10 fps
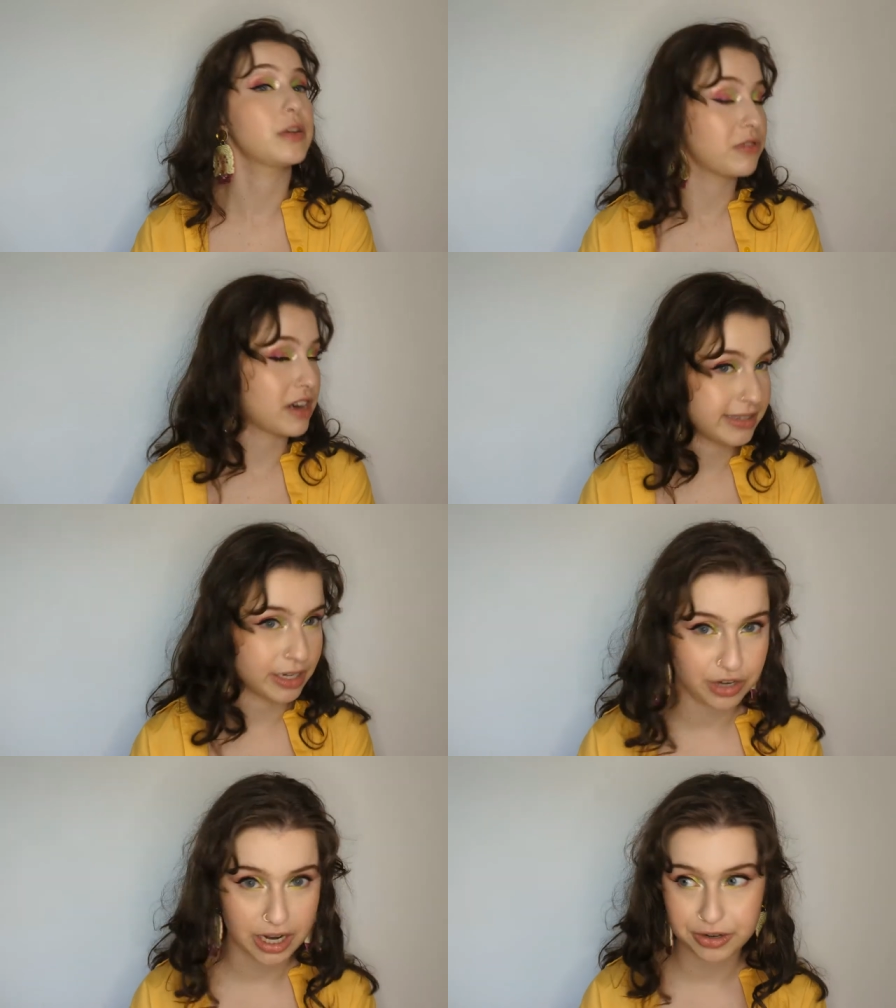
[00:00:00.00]
of the products
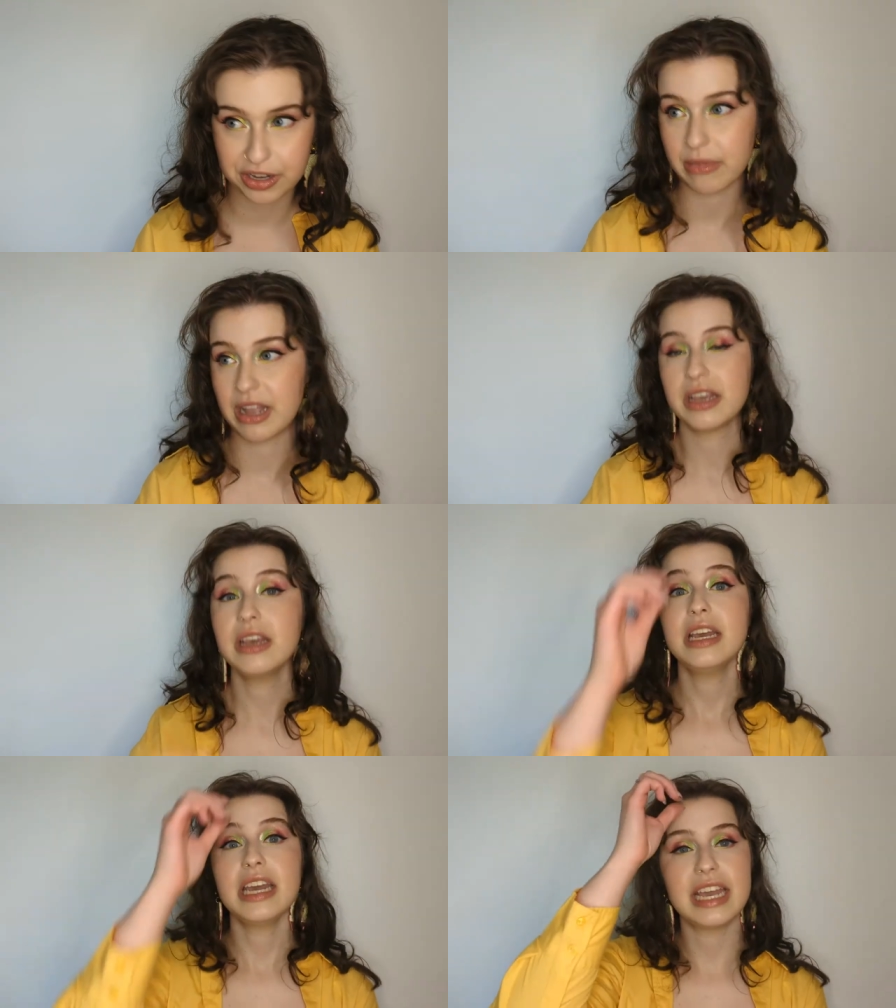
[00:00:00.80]
I tried during the month
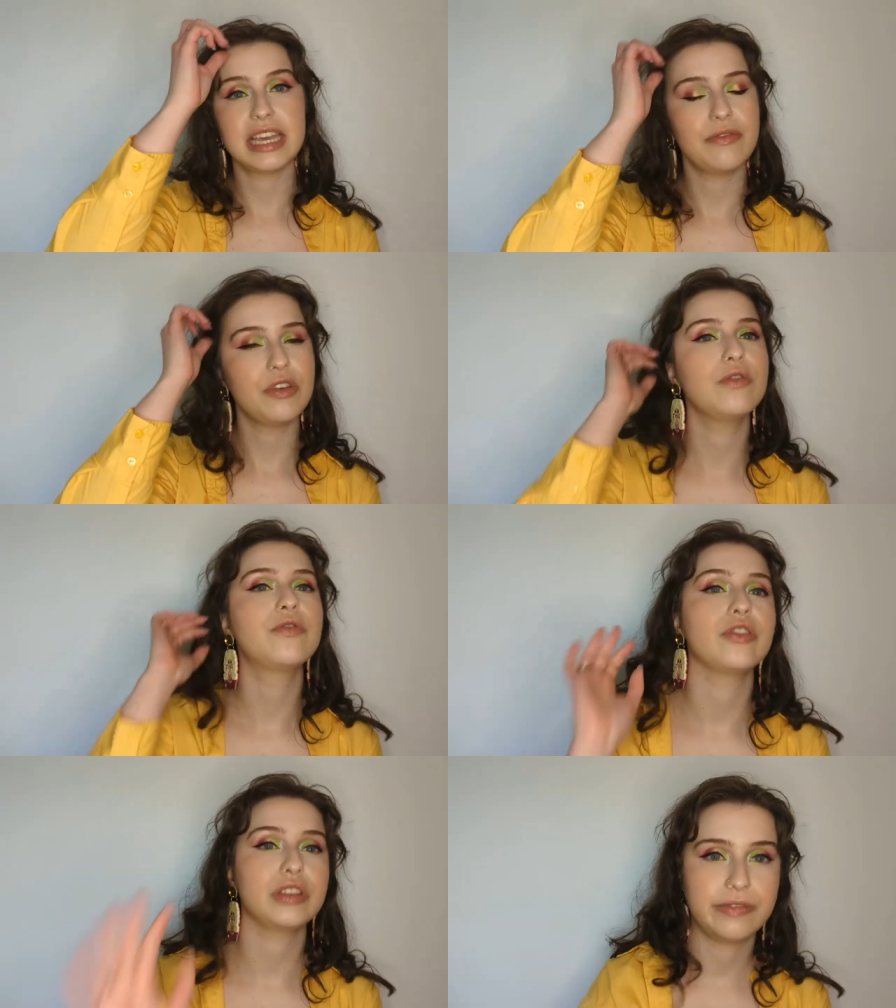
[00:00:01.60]
and give you
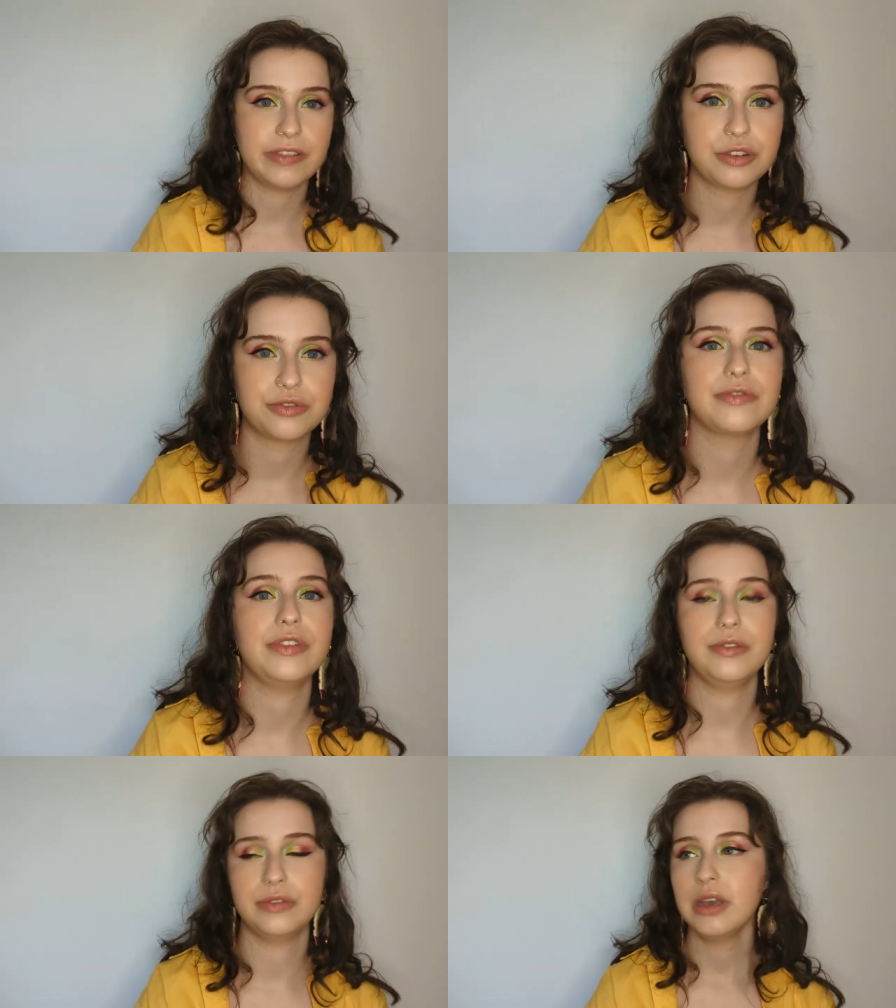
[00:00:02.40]
fully-fledged
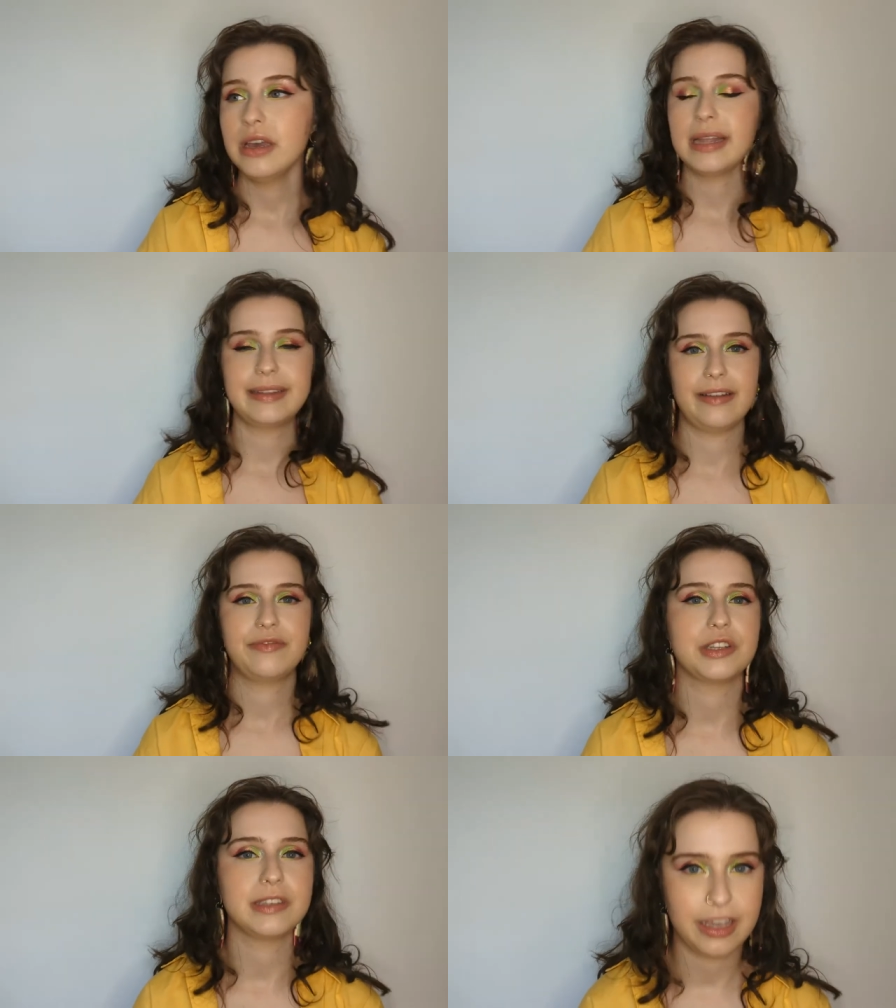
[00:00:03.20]
reviews instead
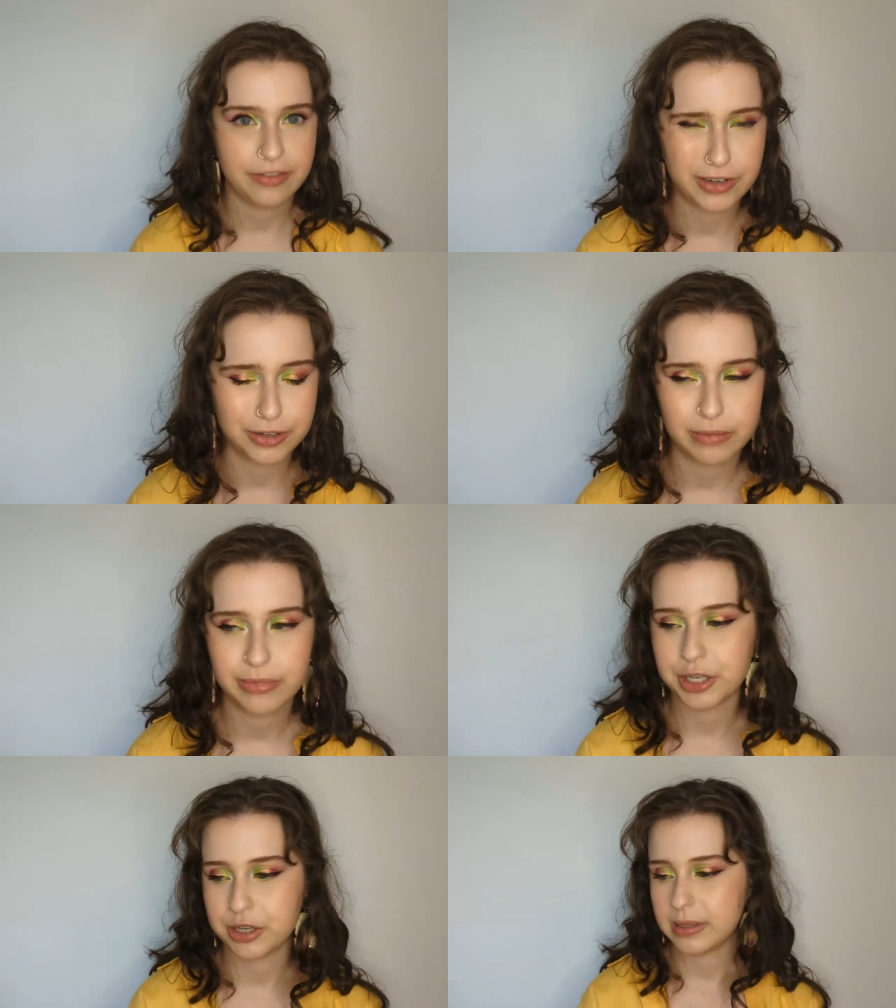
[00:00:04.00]
of just like first
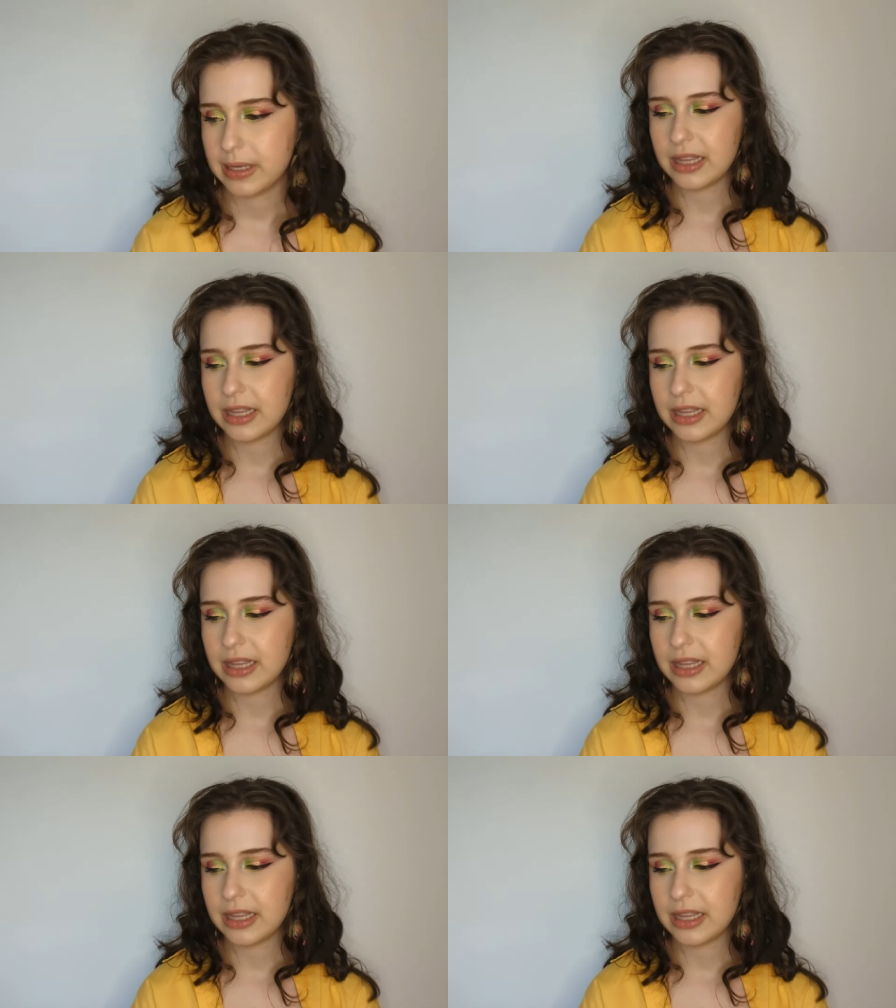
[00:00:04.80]
impressions.